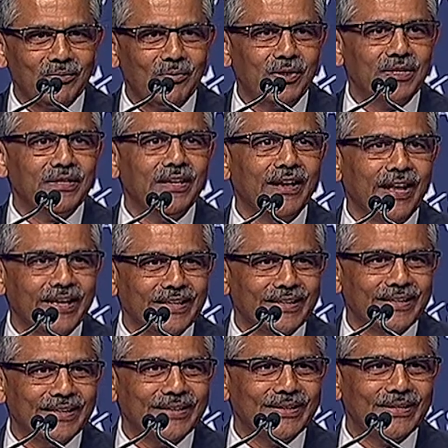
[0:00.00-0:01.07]
We're
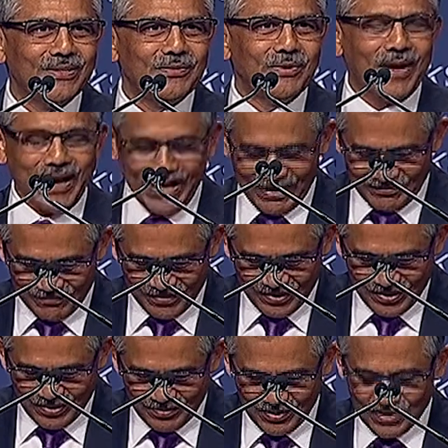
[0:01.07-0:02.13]
delighted to have
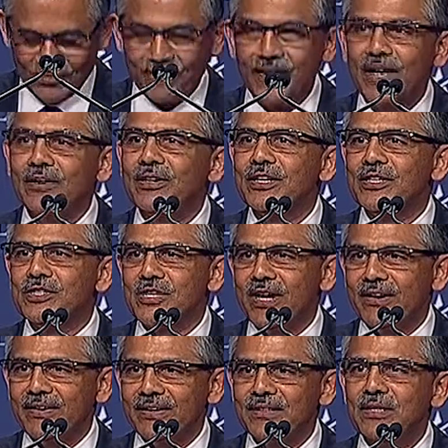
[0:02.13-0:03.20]
Ms. Valerie
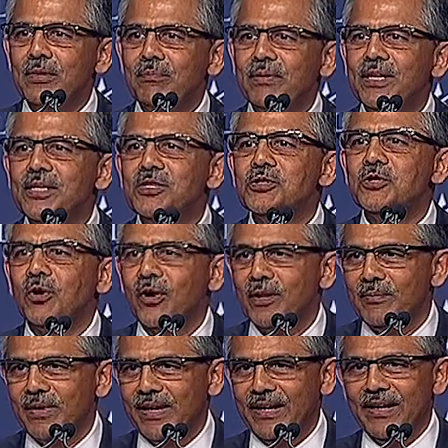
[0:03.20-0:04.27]
Jarrett. Please join
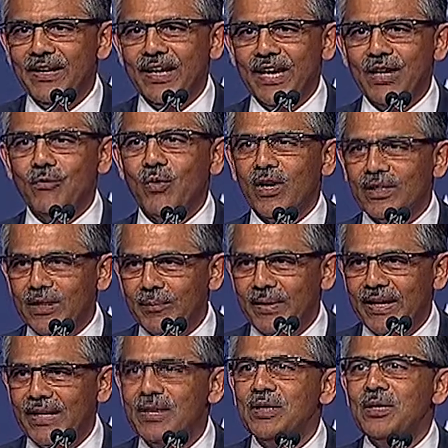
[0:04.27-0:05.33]
me in
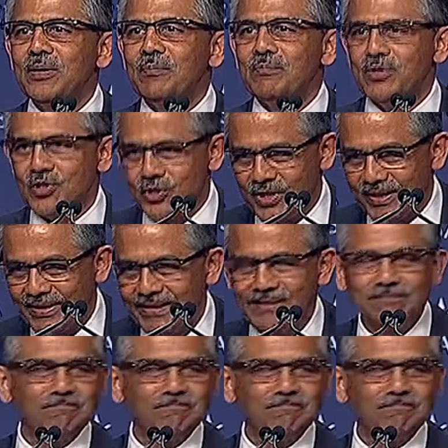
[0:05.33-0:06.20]
welcoming Ms. Jarrett.